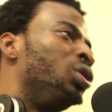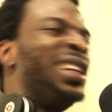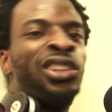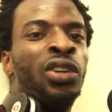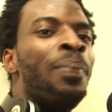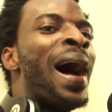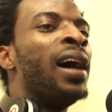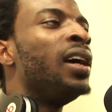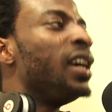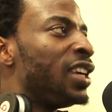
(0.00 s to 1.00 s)
you, you need to give
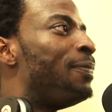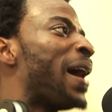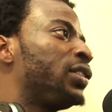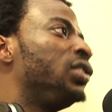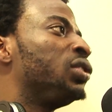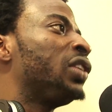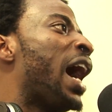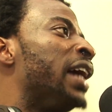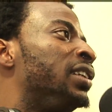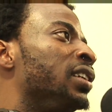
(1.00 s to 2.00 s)
back to the
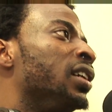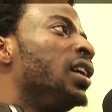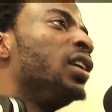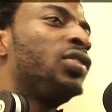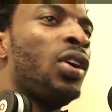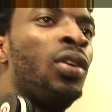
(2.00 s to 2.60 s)
society. So